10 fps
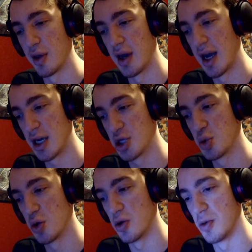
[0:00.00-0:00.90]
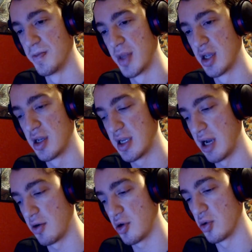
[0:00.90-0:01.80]
an actual
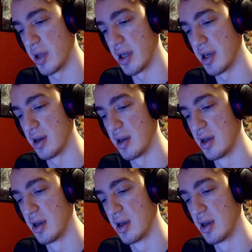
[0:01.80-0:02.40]
calculated